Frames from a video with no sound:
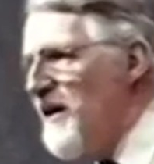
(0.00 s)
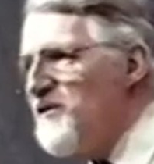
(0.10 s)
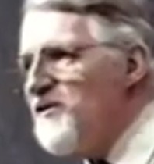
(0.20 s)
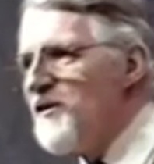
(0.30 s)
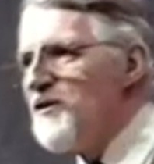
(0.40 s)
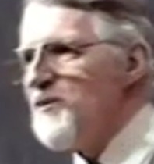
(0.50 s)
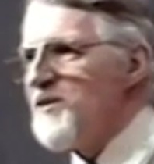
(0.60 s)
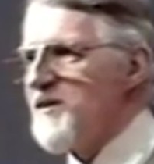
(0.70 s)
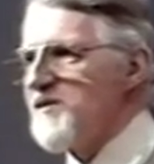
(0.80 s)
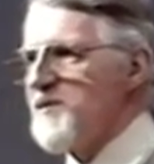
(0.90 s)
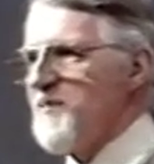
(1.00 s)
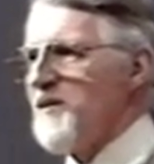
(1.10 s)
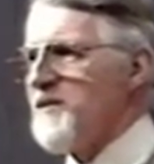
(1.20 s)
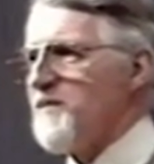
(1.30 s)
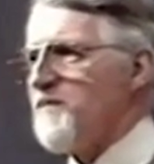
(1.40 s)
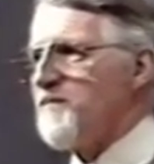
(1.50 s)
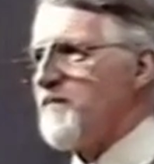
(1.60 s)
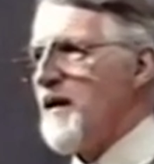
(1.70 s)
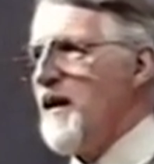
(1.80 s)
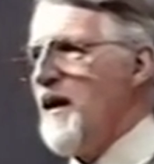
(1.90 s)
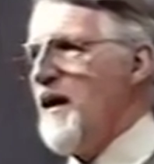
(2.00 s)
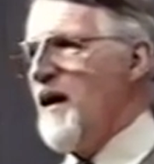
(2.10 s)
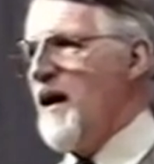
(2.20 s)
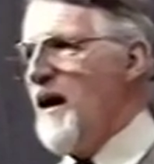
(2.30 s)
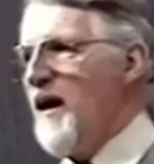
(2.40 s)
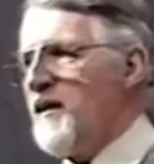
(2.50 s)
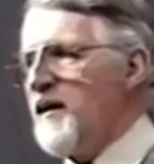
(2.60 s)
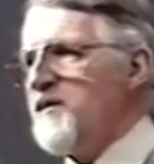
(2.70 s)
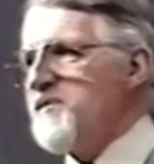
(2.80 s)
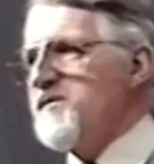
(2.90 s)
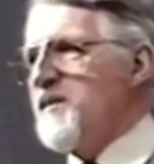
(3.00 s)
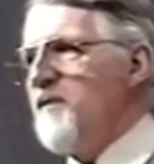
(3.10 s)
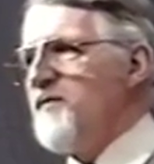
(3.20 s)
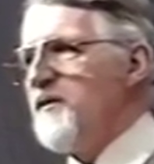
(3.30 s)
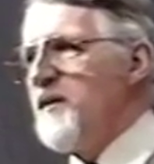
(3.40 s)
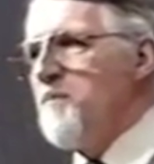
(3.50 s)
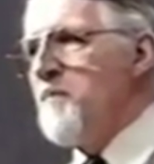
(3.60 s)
to the New Testament, and I discovered that